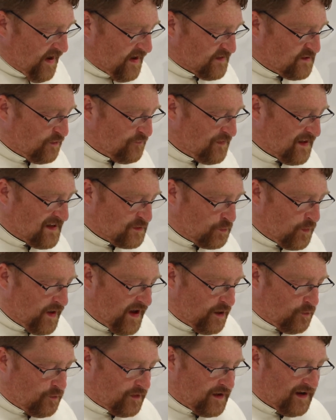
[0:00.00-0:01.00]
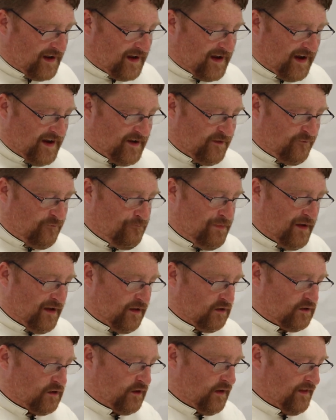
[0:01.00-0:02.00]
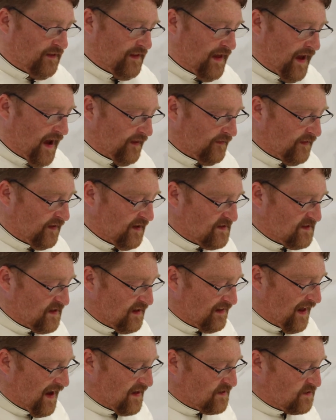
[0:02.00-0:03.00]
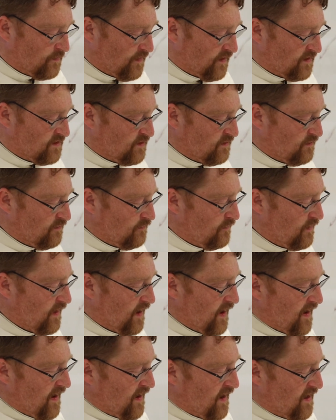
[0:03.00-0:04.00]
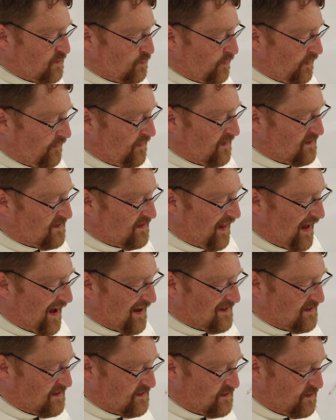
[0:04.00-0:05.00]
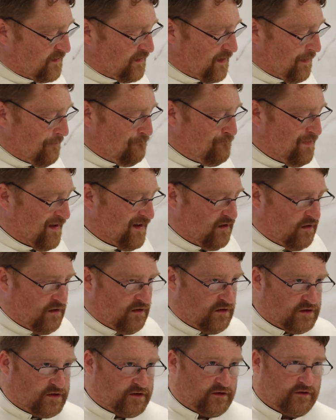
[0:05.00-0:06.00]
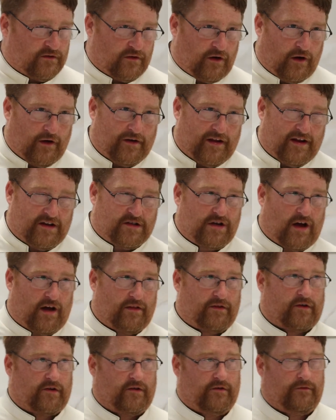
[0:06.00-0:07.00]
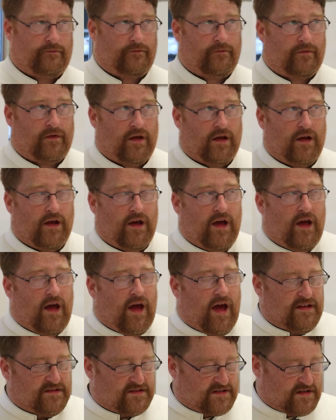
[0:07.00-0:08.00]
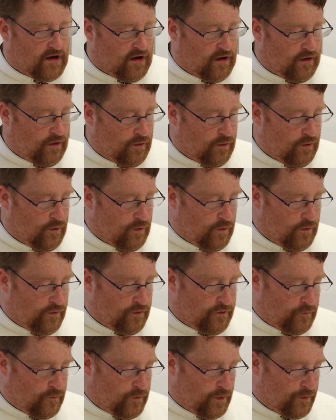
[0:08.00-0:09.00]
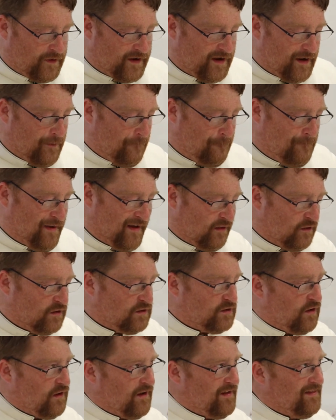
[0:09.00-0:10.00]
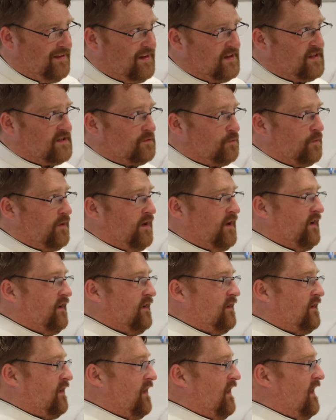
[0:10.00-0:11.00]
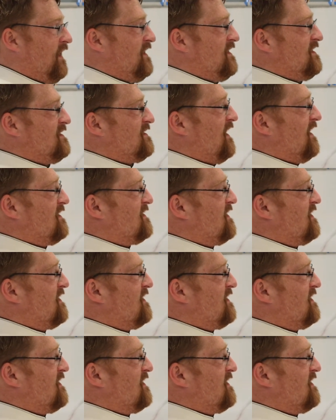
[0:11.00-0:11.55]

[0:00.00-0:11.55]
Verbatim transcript: And so this week we're going to kind of build on that. Like I said last week, too, each one of these classes, they're going to build on each other. And so, what we're going to build on this week is